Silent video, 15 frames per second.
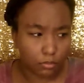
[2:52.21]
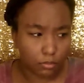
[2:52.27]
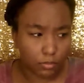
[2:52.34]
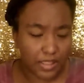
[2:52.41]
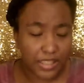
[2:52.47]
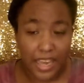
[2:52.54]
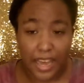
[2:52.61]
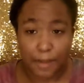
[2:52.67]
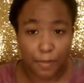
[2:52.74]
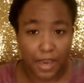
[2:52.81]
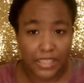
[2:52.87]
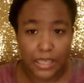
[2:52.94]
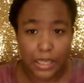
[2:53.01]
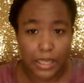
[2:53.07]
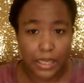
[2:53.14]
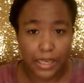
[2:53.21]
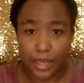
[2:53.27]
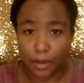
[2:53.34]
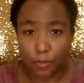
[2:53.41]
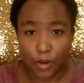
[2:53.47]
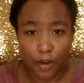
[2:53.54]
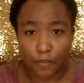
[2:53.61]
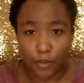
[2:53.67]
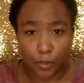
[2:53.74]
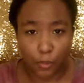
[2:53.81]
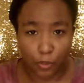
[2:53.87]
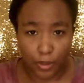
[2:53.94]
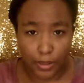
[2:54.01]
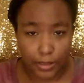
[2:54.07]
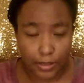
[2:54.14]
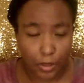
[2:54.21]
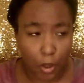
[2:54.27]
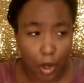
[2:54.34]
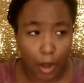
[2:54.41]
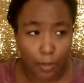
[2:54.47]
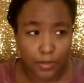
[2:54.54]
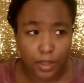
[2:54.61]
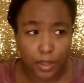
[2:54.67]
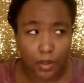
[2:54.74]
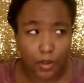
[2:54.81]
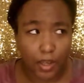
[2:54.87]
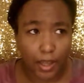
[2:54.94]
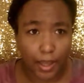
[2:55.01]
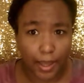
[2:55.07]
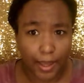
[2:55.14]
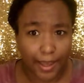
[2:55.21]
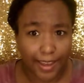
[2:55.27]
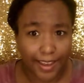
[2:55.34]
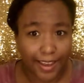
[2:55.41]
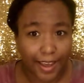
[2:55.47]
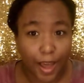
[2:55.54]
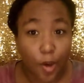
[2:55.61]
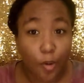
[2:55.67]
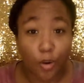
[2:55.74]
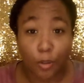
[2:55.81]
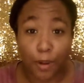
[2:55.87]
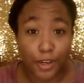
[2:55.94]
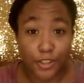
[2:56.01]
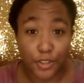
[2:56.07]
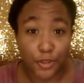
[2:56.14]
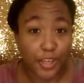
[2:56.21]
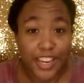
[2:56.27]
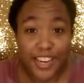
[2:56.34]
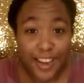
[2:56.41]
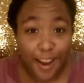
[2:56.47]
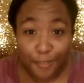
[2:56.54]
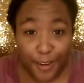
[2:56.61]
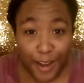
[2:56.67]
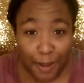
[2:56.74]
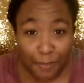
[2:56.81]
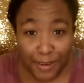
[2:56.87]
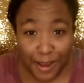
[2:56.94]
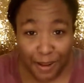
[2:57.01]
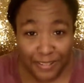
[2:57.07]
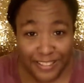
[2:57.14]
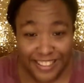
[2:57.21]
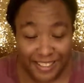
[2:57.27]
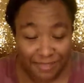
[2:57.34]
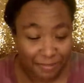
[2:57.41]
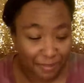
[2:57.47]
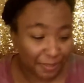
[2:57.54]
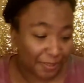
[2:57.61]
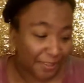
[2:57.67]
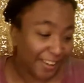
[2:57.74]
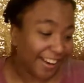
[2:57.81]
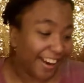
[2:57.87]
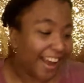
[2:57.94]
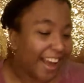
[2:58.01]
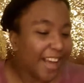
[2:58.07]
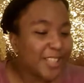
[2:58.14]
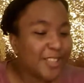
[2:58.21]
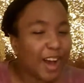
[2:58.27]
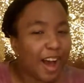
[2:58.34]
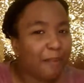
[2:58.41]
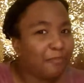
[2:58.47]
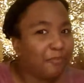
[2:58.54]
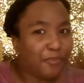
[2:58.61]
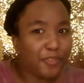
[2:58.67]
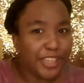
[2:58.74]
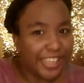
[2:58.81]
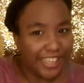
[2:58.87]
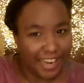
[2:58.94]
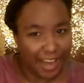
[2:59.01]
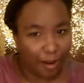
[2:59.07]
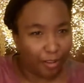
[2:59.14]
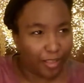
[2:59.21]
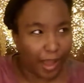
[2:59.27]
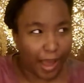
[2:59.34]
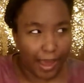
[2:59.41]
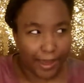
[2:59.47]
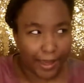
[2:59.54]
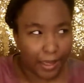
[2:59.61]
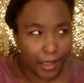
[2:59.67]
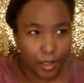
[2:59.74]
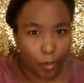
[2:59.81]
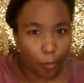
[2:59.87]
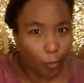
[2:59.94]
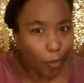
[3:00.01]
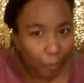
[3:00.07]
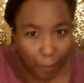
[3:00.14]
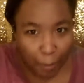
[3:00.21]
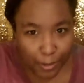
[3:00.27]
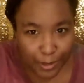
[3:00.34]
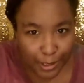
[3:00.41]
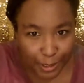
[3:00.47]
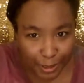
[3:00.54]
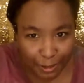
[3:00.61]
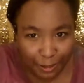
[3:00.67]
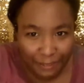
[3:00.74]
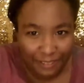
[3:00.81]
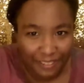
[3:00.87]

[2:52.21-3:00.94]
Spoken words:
said basically get whatever you want. So I was like, okay. Remind you, never got my nails done before, so I'm freaking out, like, what am I supposed to do?